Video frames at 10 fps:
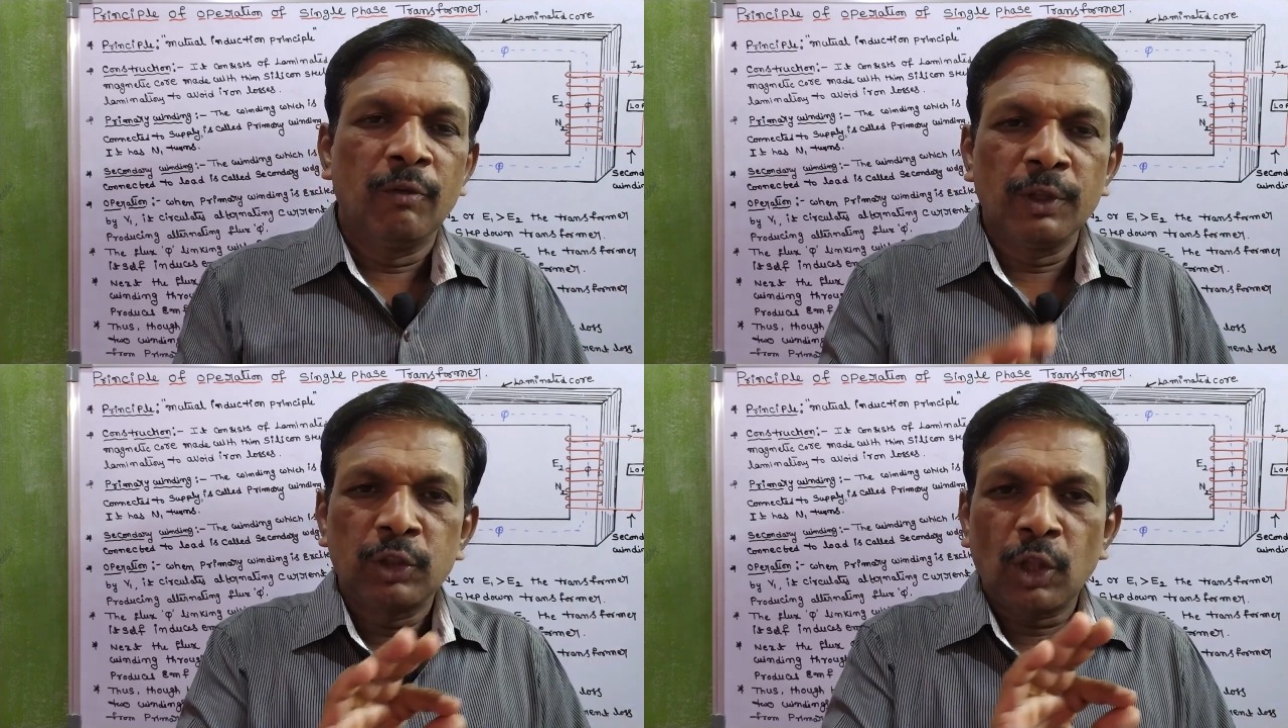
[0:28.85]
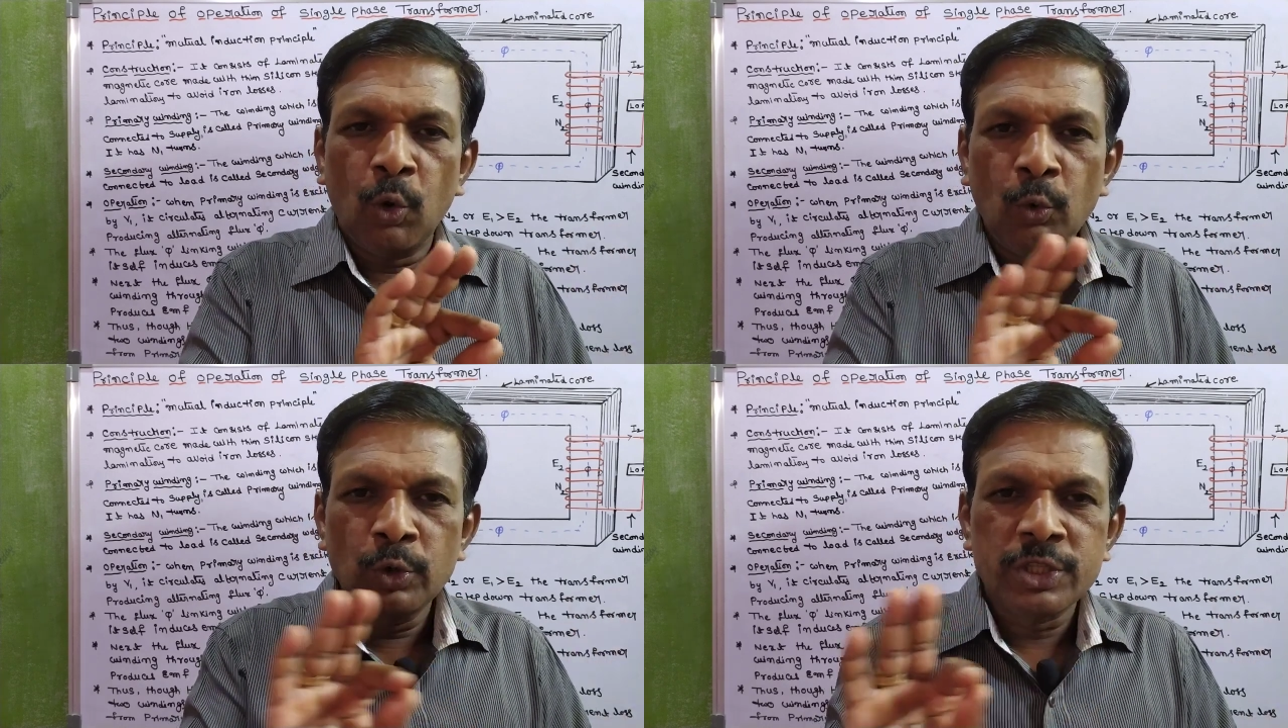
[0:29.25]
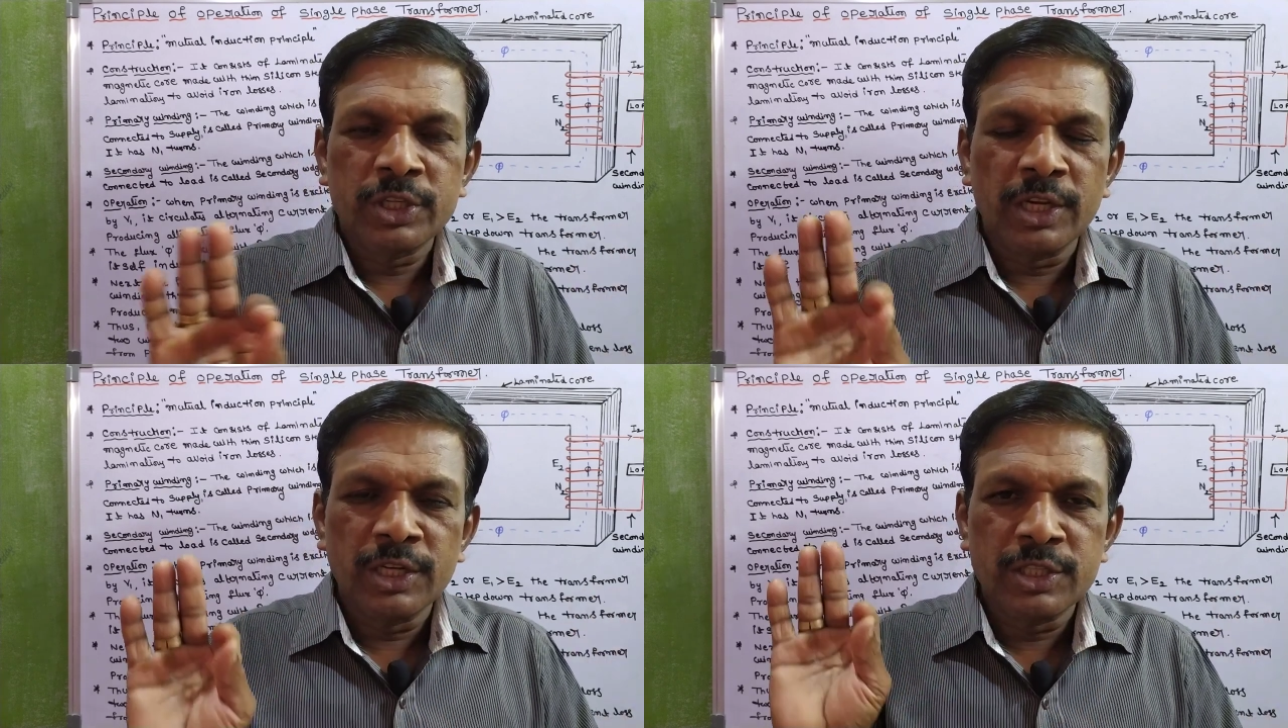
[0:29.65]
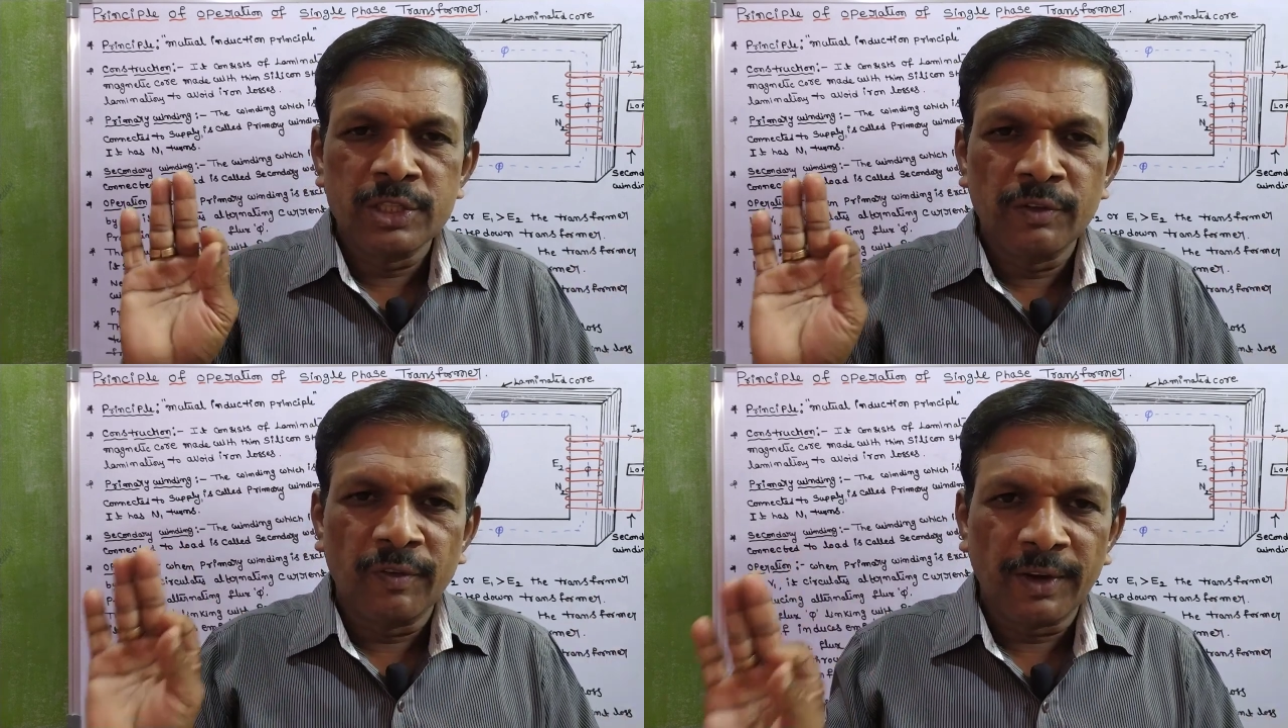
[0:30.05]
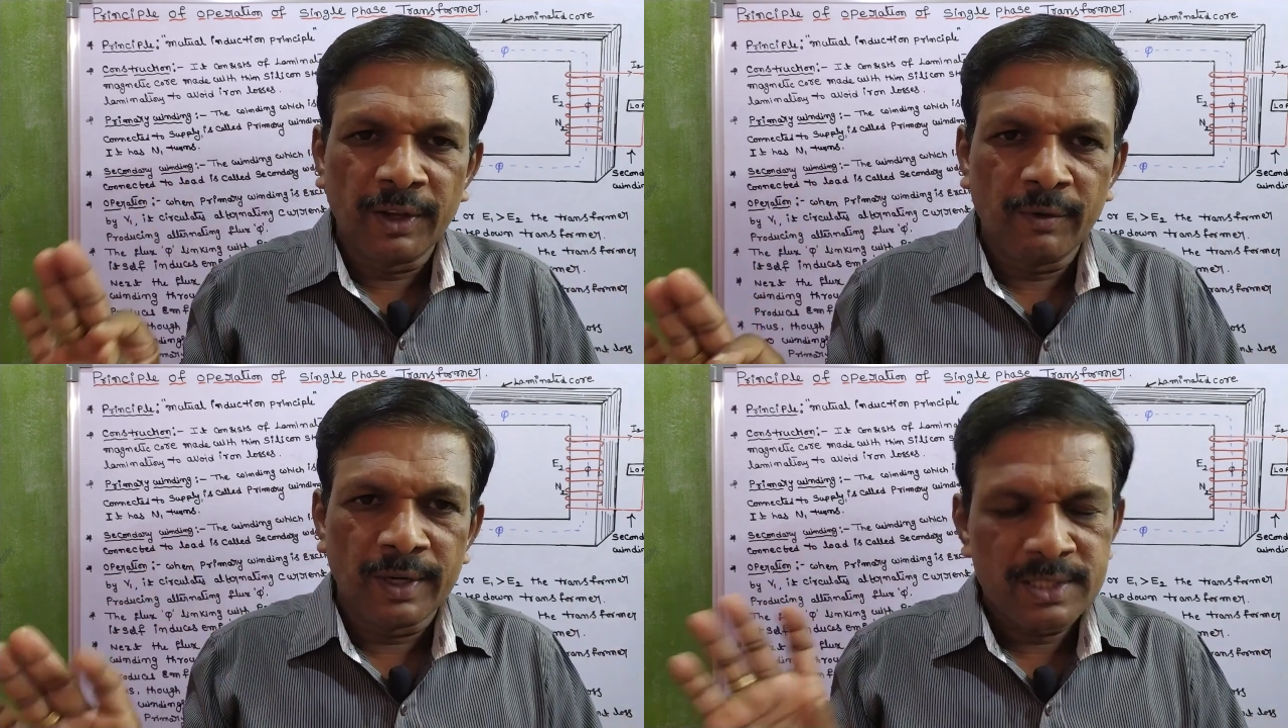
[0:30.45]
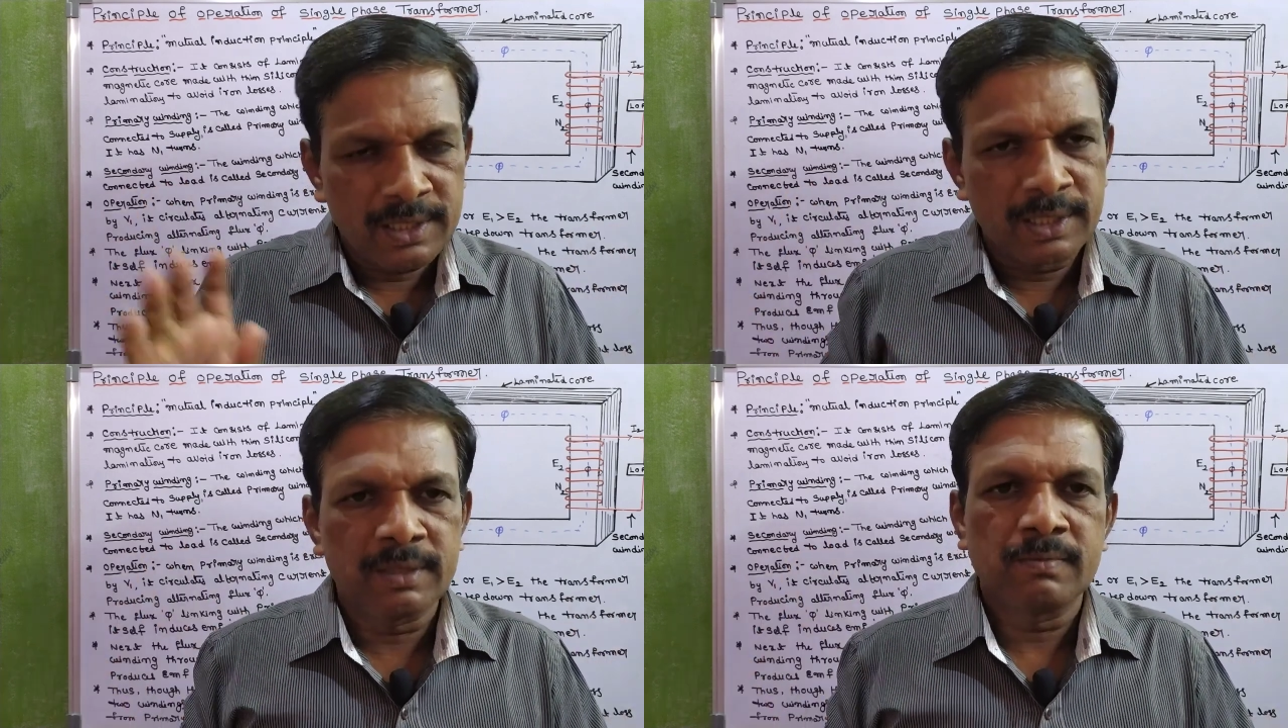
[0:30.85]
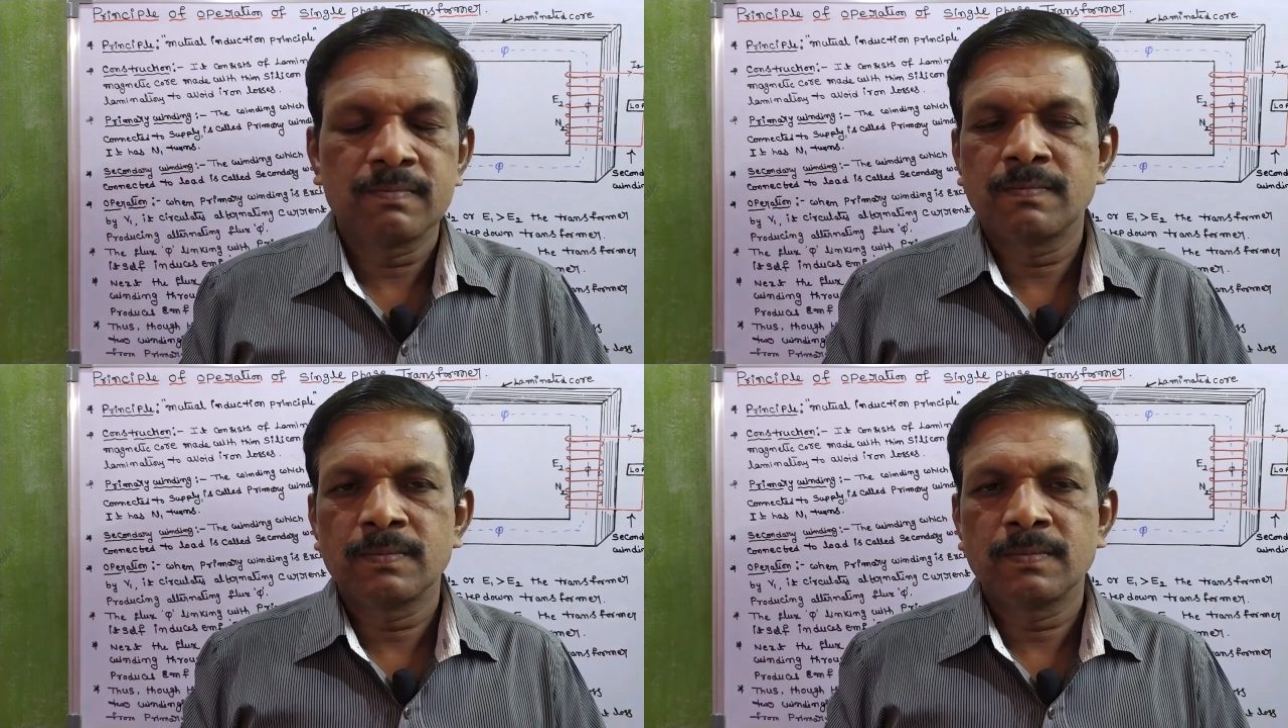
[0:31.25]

without change in frequency.